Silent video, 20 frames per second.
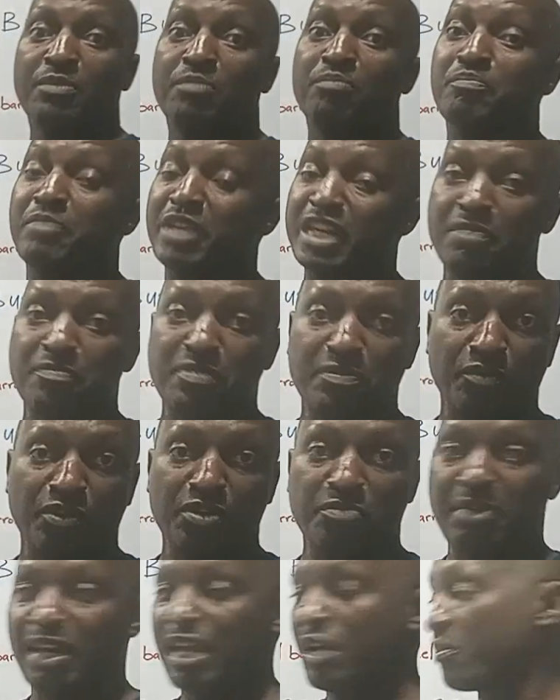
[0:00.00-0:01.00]
Many people
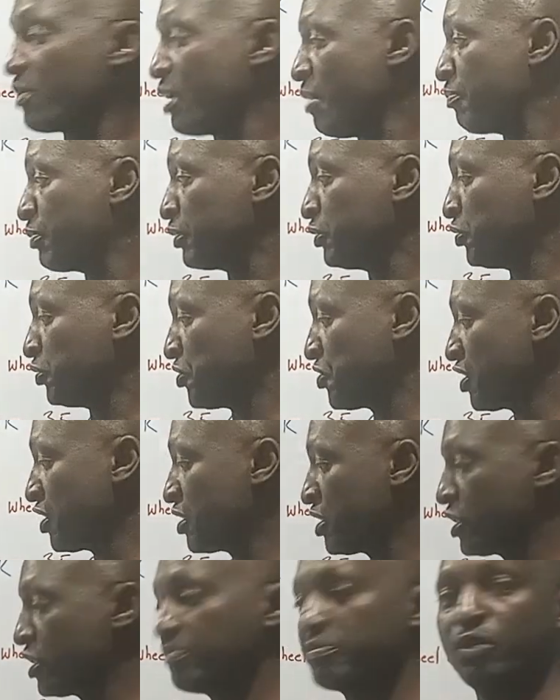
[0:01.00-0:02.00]
in Malawi are producing
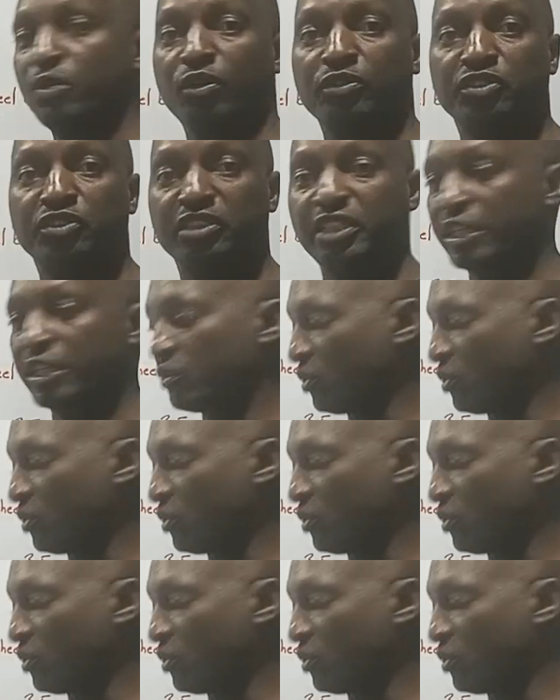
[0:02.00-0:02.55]
these blocks. They